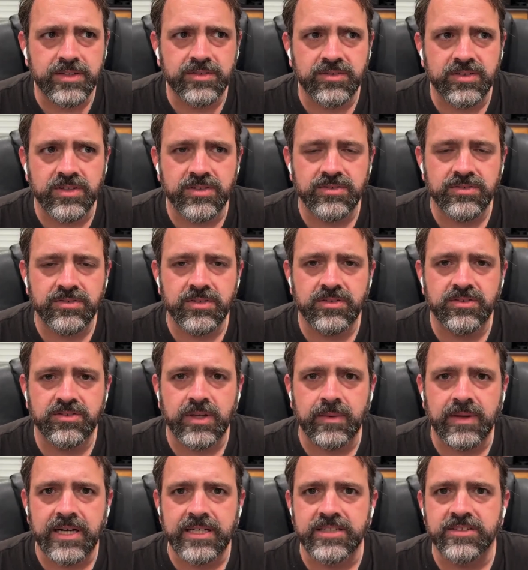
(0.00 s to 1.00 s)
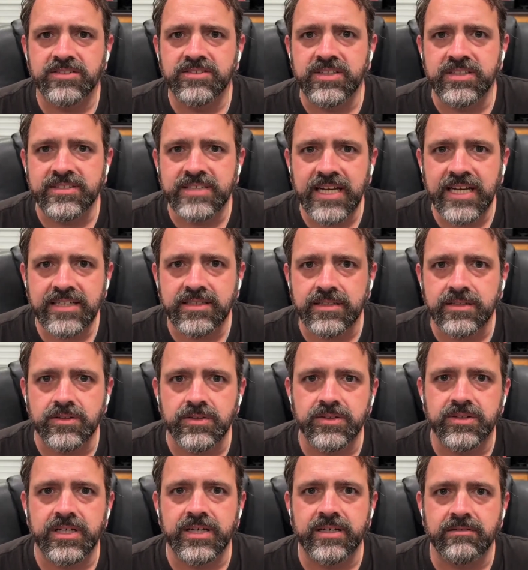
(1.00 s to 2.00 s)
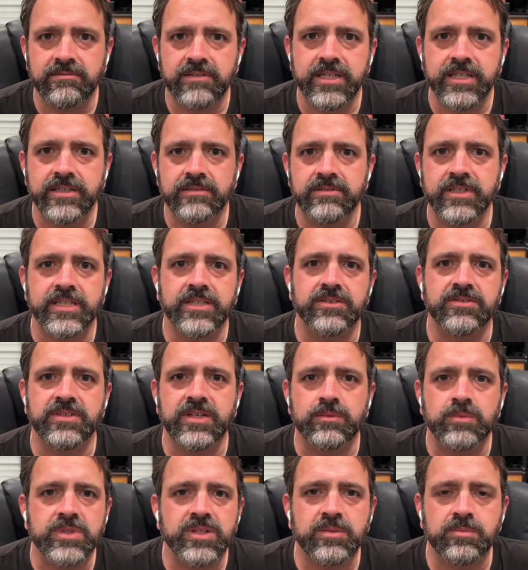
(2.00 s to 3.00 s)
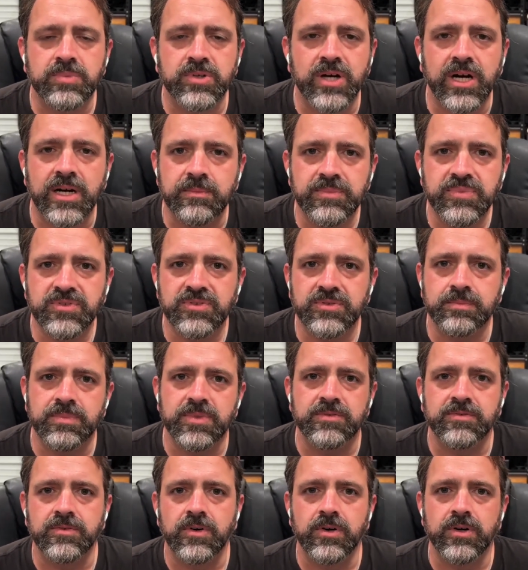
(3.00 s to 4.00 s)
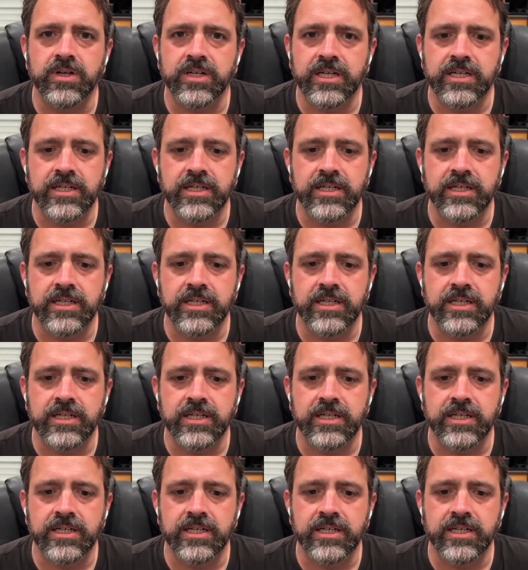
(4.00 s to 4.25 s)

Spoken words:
is this some kind of syntactical thing, like you said with the prompts before?